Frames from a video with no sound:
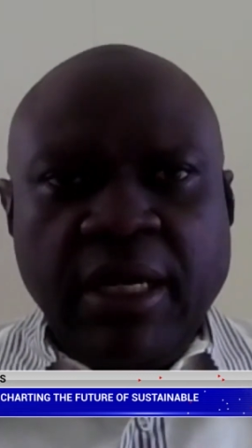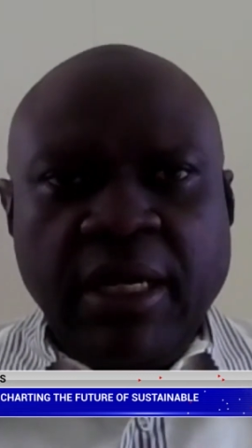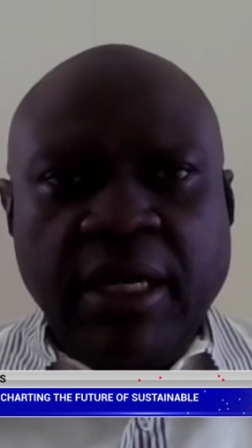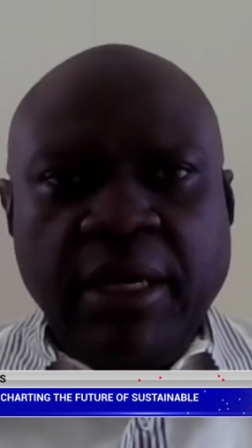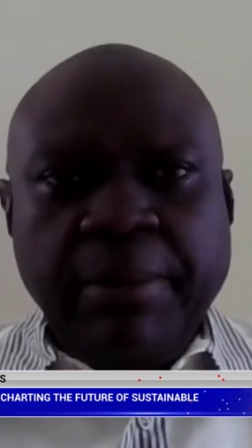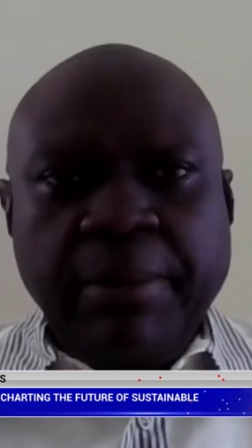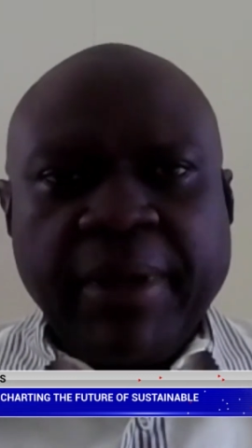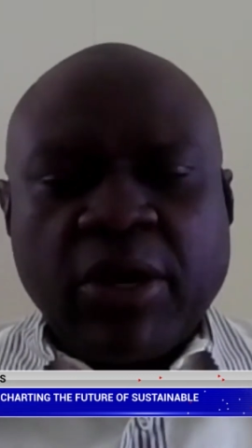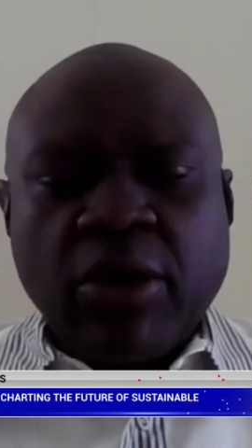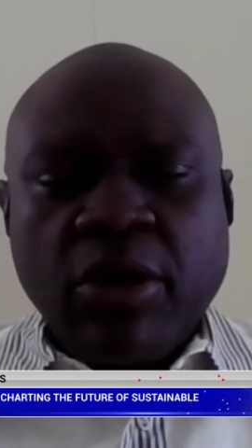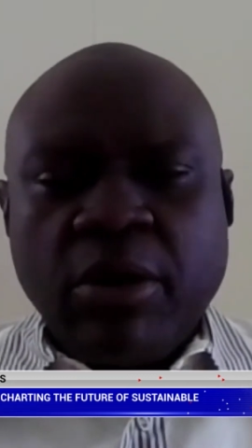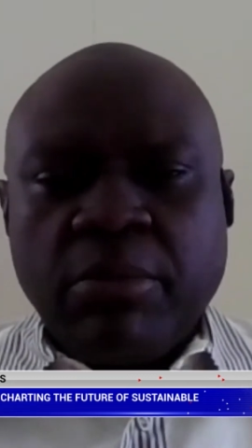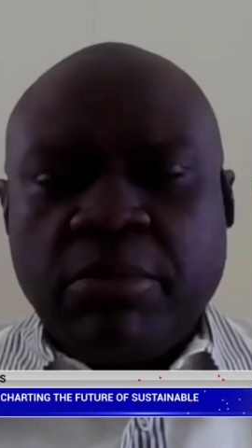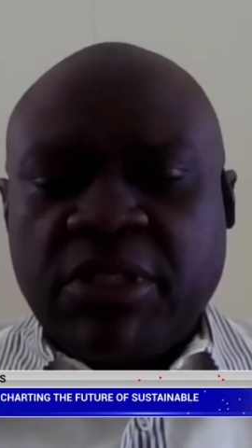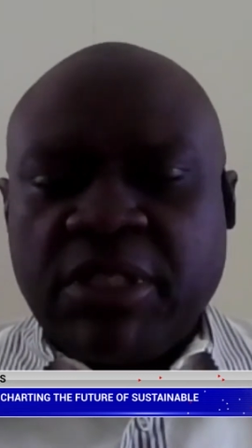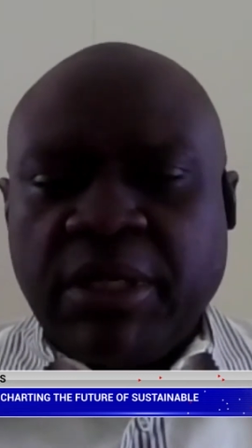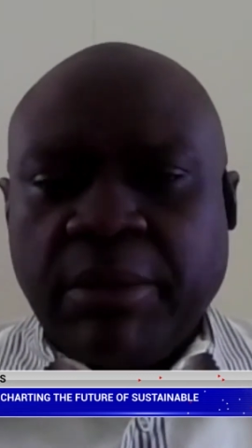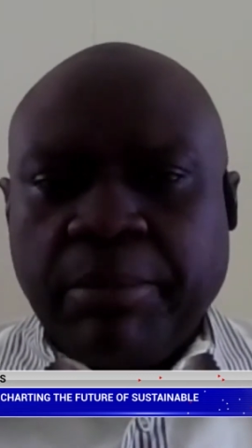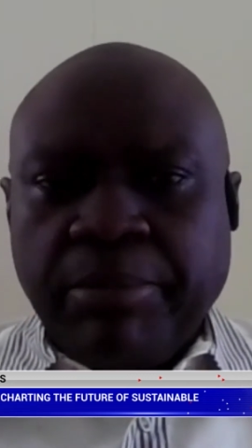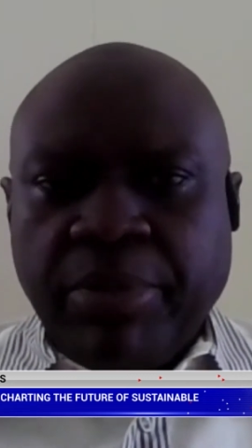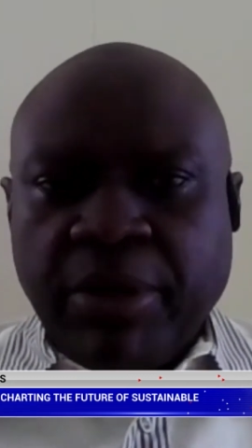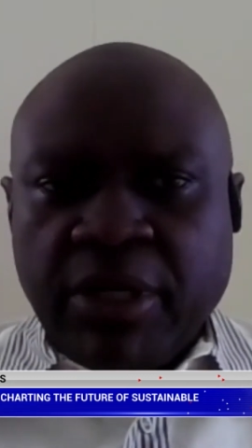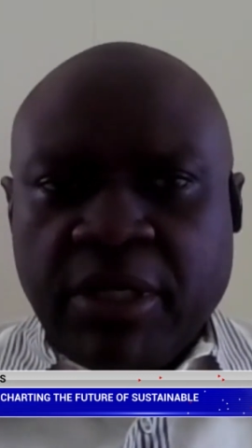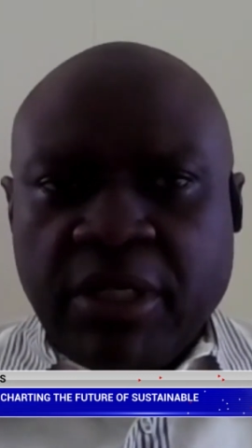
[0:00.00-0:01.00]
he becomes
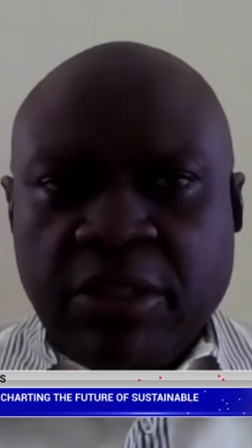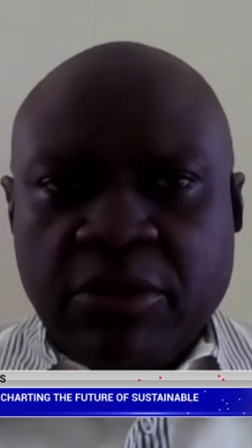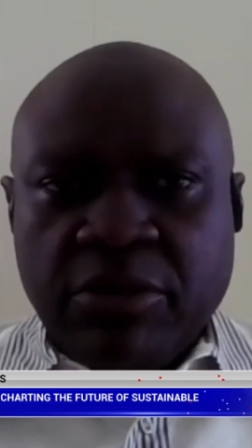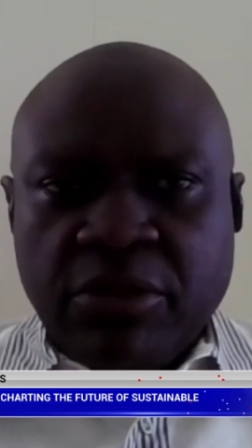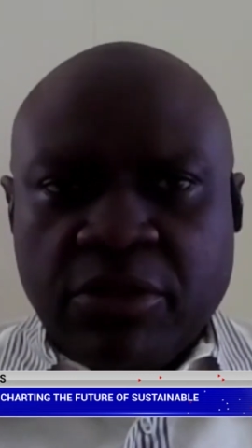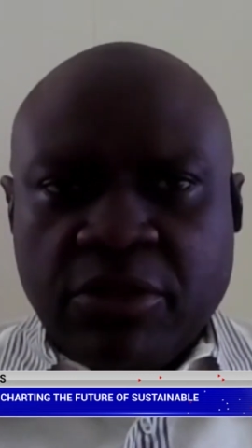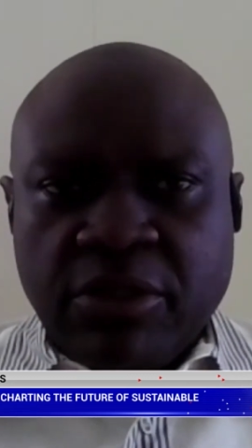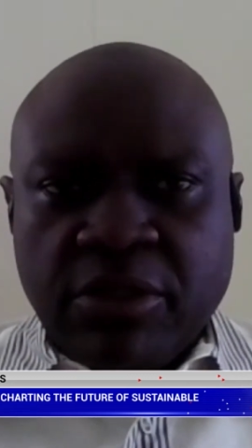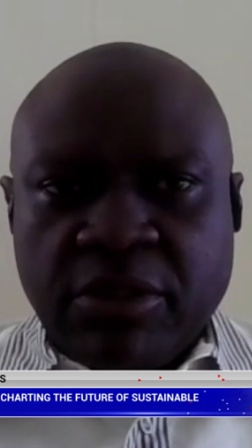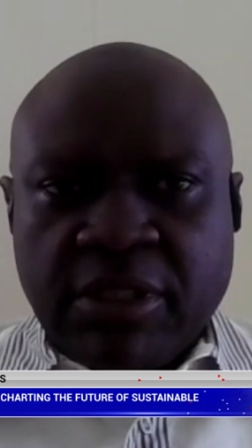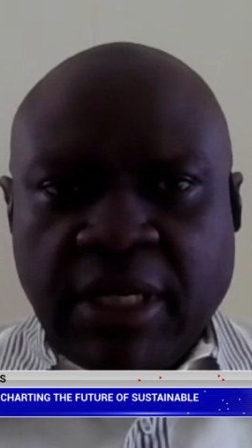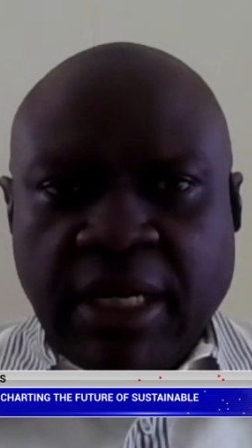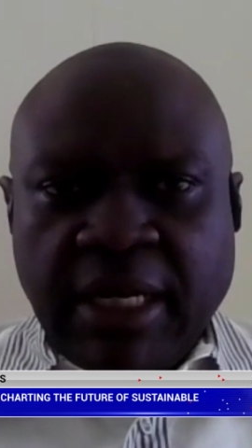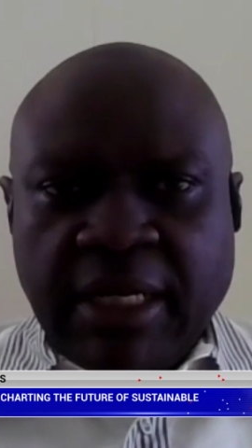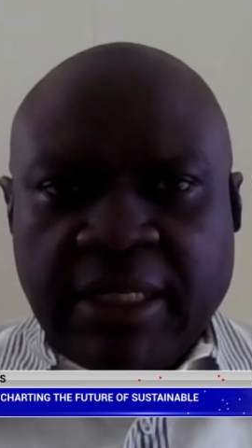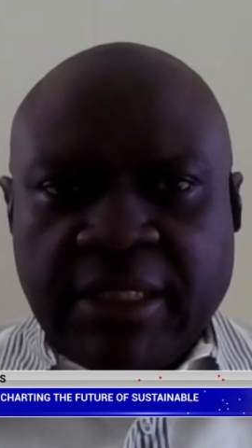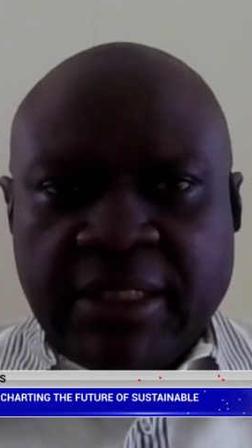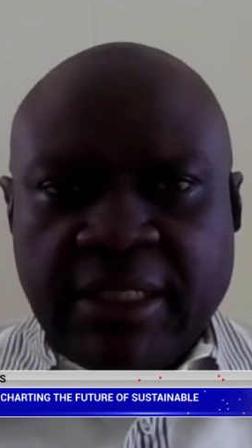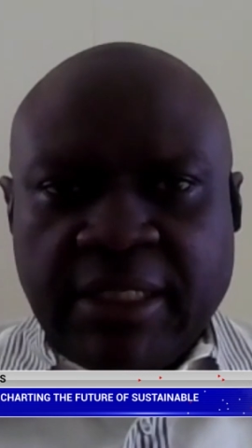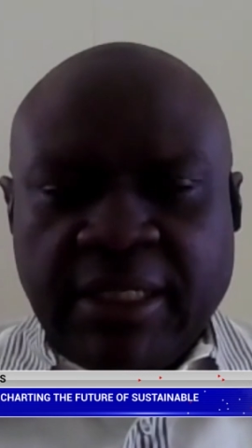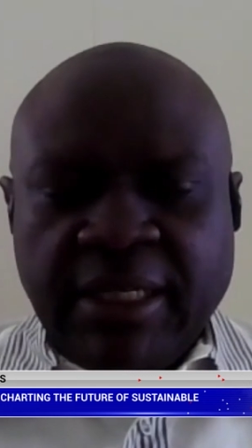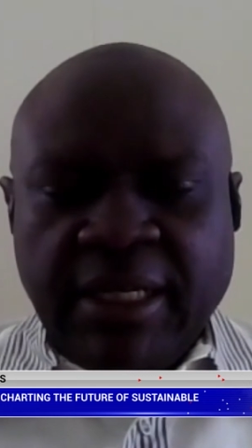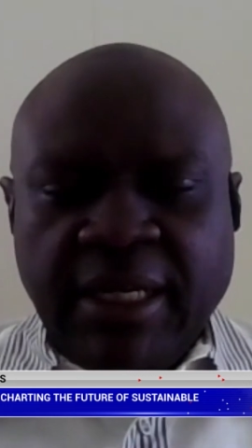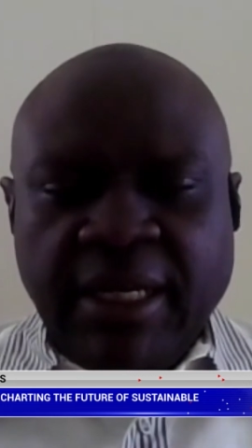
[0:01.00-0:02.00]
a burden to
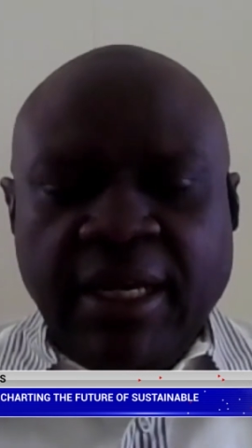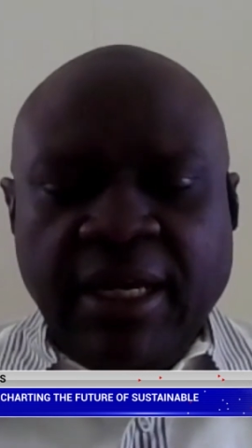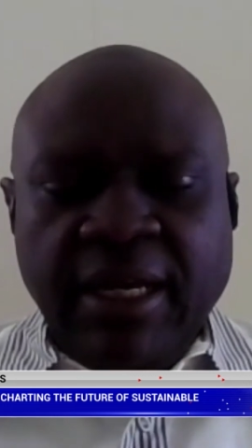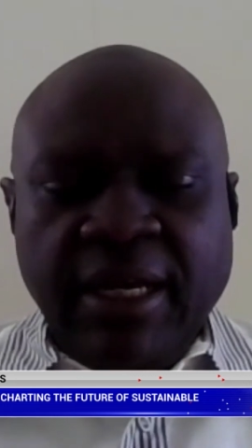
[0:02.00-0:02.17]
society.